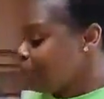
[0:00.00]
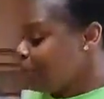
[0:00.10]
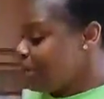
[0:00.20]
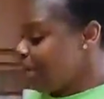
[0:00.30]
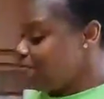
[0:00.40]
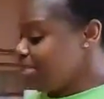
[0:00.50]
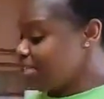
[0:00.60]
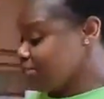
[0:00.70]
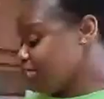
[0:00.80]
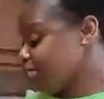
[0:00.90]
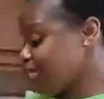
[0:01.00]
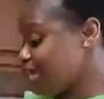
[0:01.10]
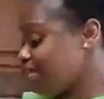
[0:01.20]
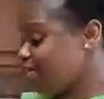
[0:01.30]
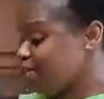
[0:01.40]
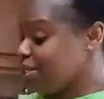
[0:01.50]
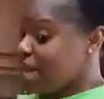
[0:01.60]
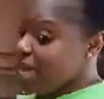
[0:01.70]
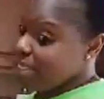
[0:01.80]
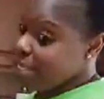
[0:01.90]
We're gonna have Miss Crystal take a little
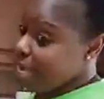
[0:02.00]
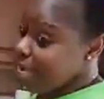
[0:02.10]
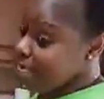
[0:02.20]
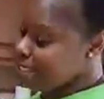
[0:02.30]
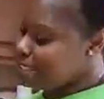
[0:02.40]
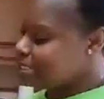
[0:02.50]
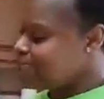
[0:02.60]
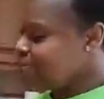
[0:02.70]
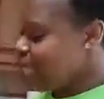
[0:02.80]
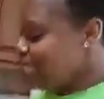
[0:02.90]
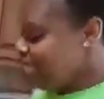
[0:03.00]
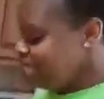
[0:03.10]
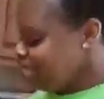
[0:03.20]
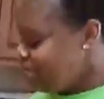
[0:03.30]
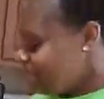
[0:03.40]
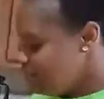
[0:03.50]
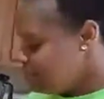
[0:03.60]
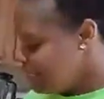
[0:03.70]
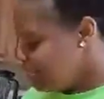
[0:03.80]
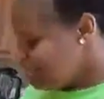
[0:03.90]
taste and
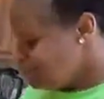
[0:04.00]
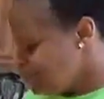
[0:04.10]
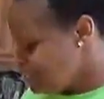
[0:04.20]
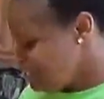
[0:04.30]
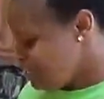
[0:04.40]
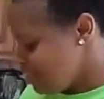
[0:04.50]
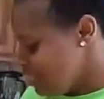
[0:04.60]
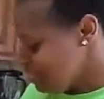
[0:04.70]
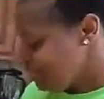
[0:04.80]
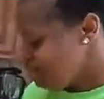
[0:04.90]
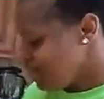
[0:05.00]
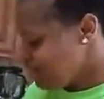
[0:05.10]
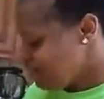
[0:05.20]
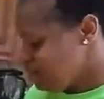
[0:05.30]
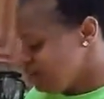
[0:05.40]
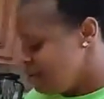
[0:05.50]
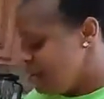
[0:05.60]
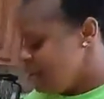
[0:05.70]
tell us what she thinks of our little